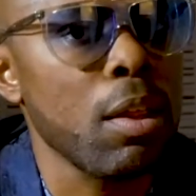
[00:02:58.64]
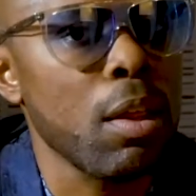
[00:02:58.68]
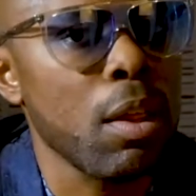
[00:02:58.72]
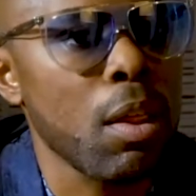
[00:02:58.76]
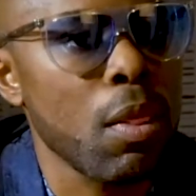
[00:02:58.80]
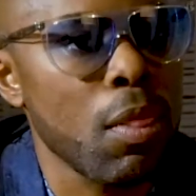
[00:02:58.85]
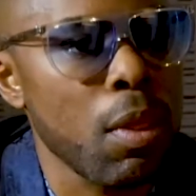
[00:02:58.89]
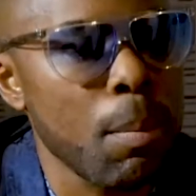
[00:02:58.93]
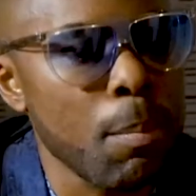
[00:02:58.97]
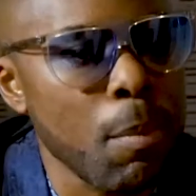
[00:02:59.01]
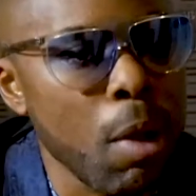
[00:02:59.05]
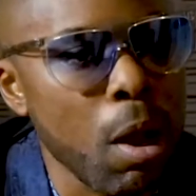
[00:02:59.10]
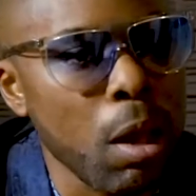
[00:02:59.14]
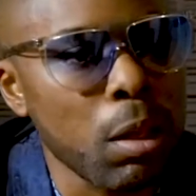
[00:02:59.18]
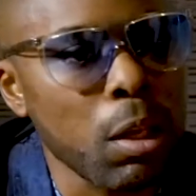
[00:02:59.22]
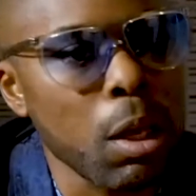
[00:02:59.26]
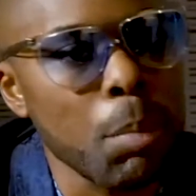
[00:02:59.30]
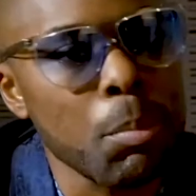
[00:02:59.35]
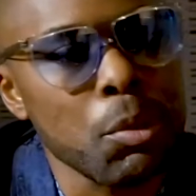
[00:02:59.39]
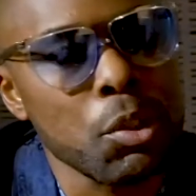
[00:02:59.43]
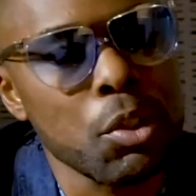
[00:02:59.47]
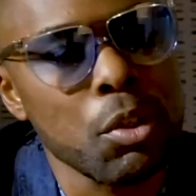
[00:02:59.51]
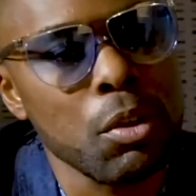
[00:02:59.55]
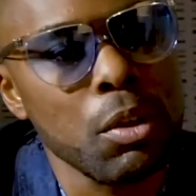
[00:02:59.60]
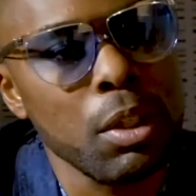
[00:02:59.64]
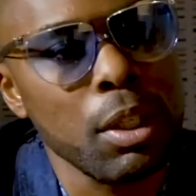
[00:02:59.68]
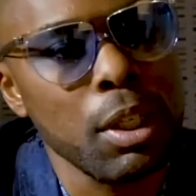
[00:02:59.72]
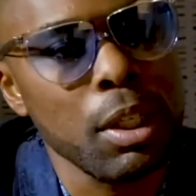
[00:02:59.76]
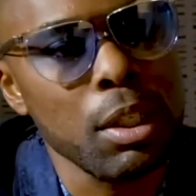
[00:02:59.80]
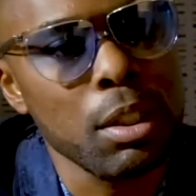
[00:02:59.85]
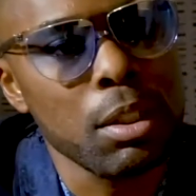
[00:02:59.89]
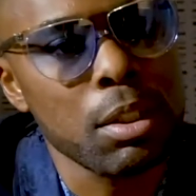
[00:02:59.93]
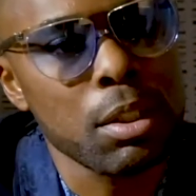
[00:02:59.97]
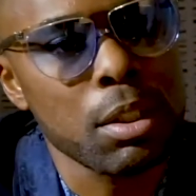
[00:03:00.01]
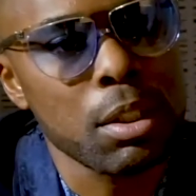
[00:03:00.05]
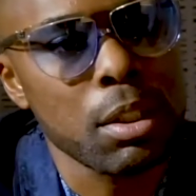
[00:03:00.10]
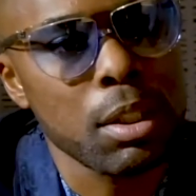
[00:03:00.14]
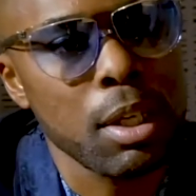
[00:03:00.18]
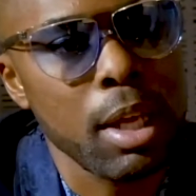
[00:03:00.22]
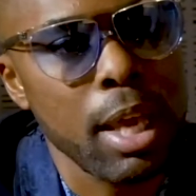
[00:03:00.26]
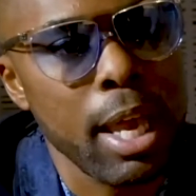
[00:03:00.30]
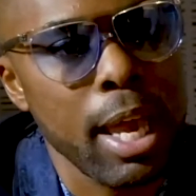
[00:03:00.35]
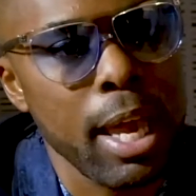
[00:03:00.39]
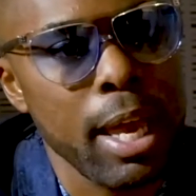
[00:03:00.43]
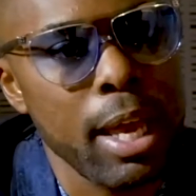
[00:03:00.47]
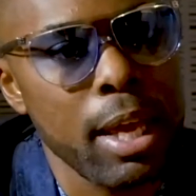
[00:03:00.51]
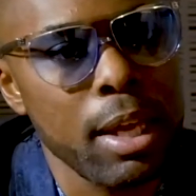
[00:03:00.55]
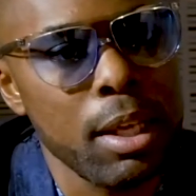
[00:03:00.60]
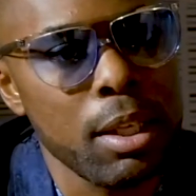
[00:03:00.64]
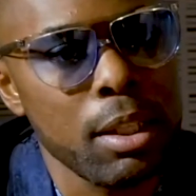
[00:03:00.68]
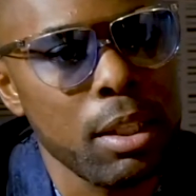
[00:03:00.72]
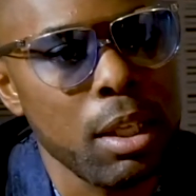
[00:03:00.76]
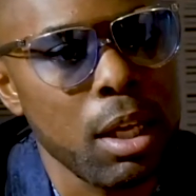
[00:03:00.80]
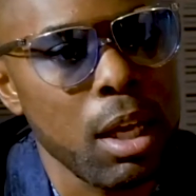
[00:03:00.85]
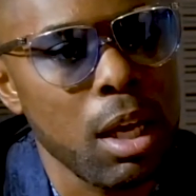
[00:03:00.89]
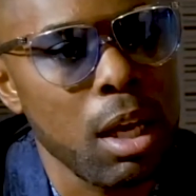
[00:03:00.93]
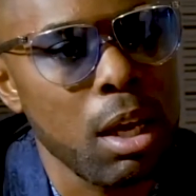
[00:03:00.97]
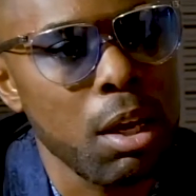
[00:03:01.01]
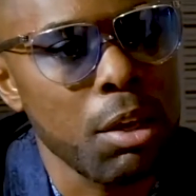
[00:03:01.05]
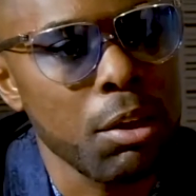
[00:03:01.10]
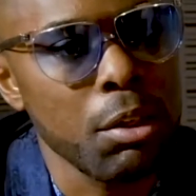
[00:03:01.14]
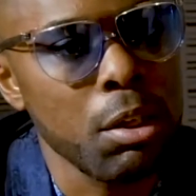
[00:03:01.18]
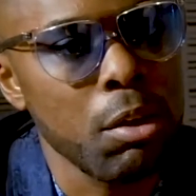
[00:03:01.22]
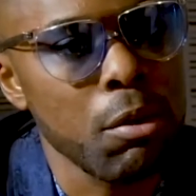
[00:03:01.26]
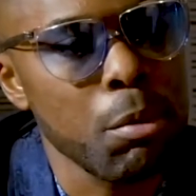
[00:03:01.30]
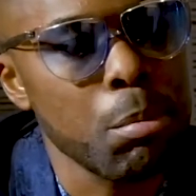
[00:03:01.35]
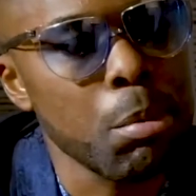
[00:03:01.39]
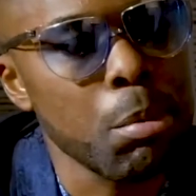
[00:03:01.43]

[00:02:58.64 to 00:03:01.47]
them all opportunities. And we